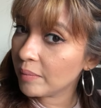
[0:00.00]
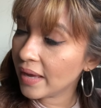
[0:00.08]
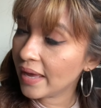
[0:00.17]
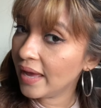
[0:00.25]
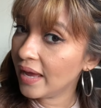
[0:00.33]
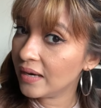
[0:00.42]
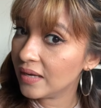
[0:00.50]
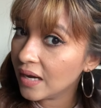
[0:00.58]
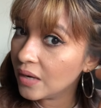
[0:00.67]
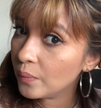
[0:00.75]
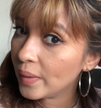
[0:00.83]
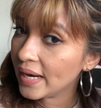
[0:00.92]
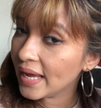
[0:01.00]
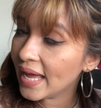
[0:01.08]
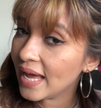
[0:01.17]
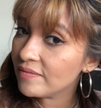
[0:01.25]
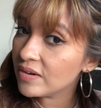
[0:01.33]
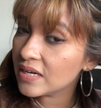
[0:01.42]
my hair done when I
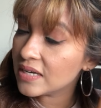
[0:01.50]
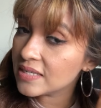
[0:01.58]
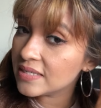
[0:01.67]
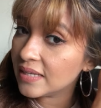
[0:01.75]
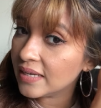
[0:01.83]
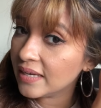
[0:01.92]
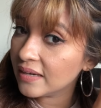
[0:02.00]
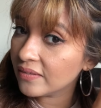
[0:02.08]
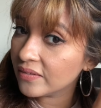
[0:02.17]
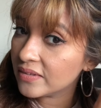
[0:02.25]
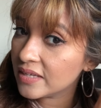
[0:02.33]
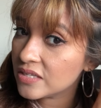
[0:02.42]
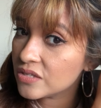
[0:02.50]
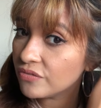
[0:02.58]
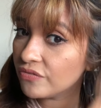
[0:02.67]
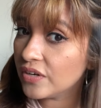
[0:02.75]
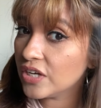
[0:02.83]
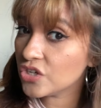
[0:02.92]
have a gazillion other things to
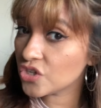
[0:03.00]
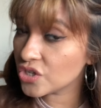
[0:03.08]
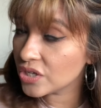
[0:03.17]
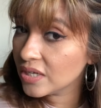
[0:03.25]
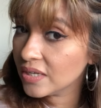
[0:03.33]
finish.